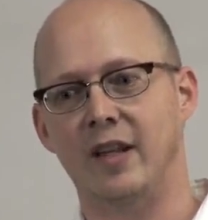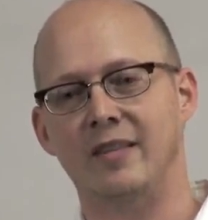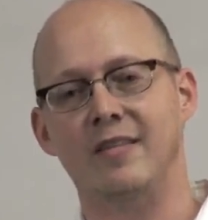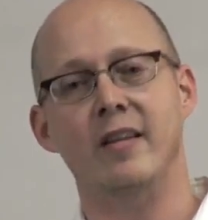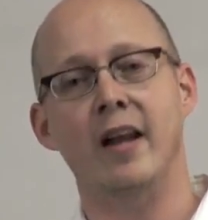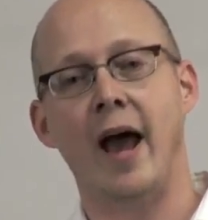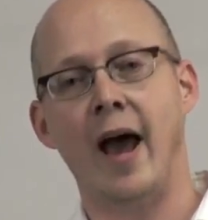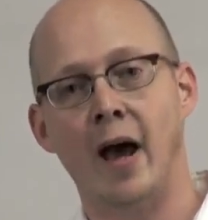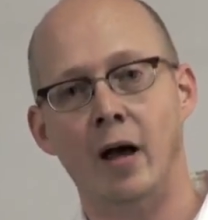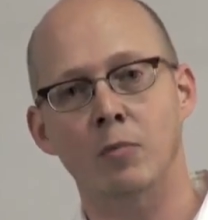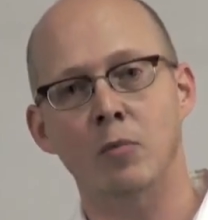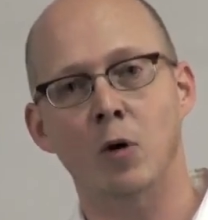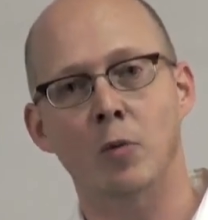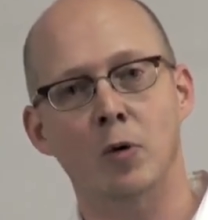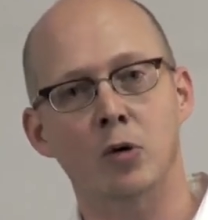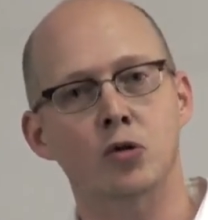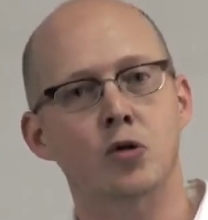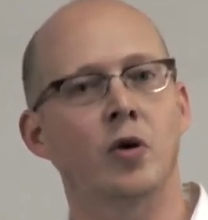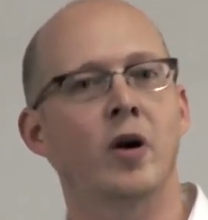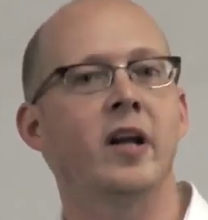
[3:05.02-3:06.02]
an
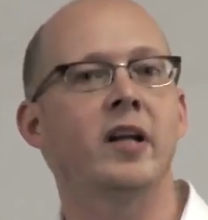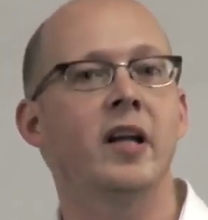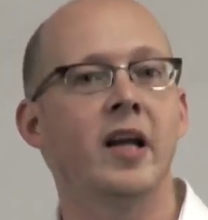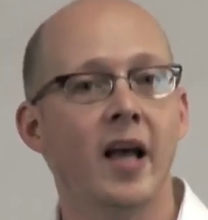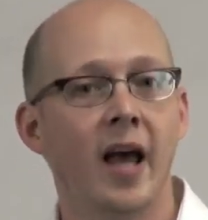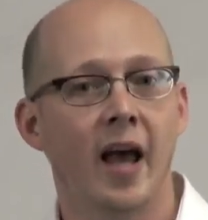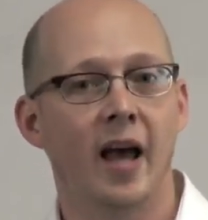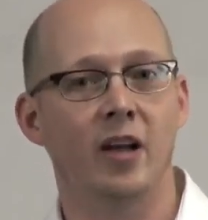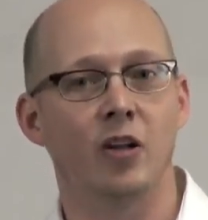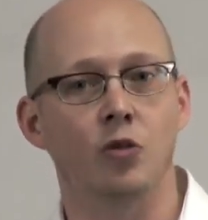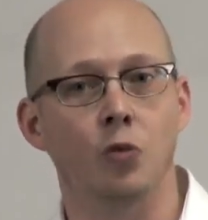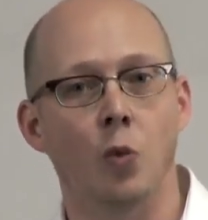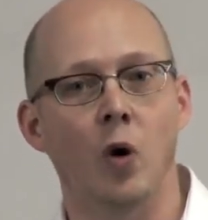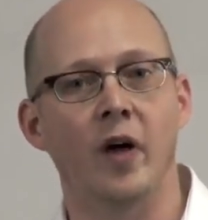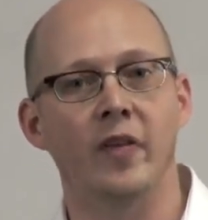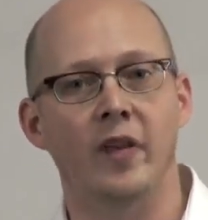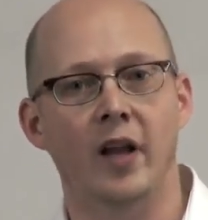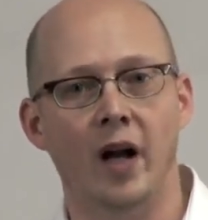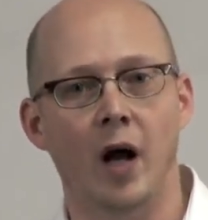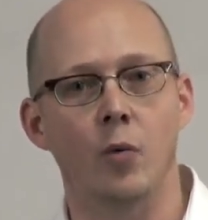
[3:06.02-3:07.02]
admirable trait, and it's
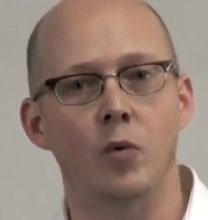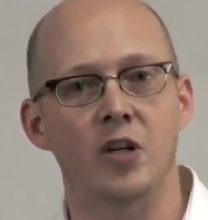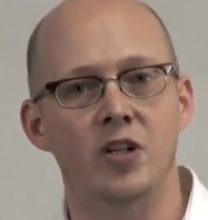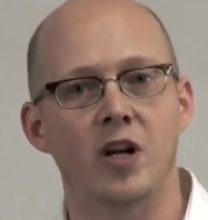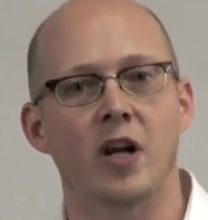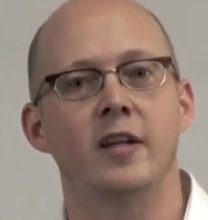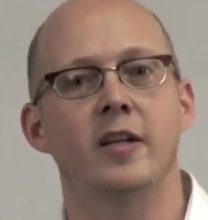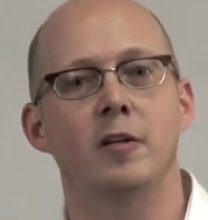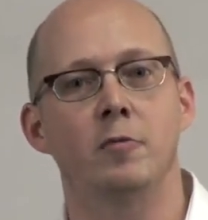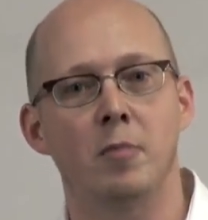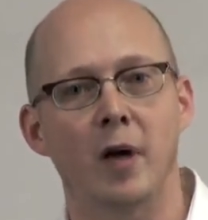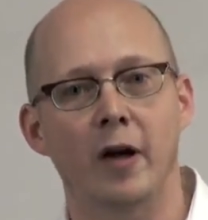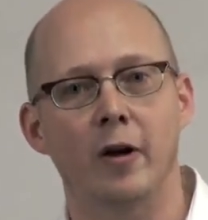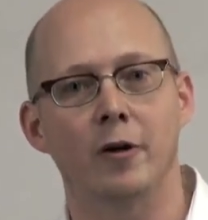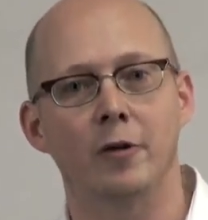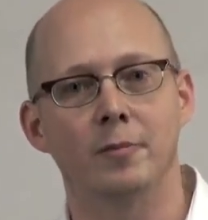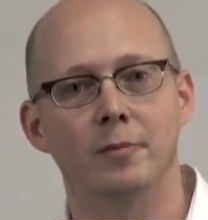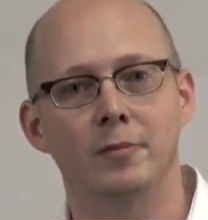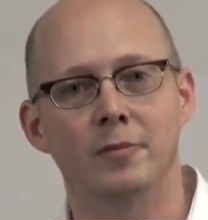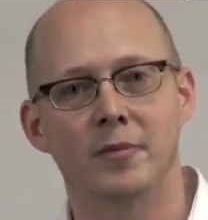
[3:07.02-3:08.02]
one that I wish I did
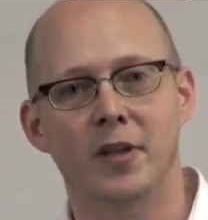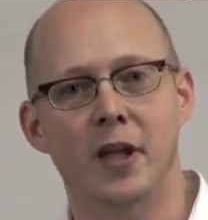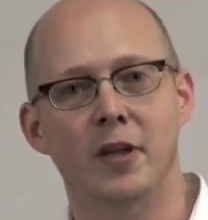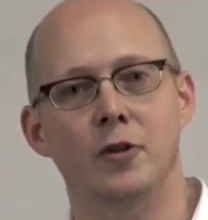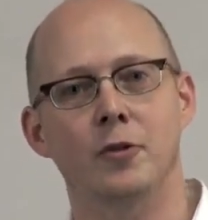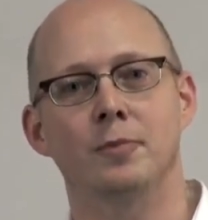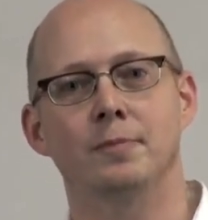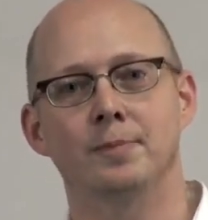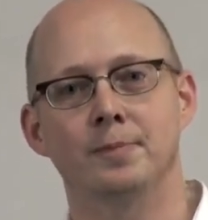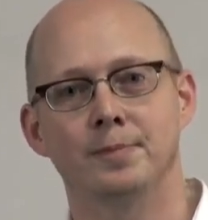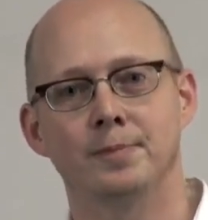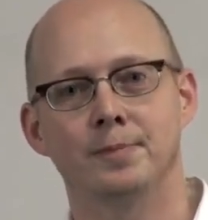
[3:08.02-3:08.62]
better. Thank you.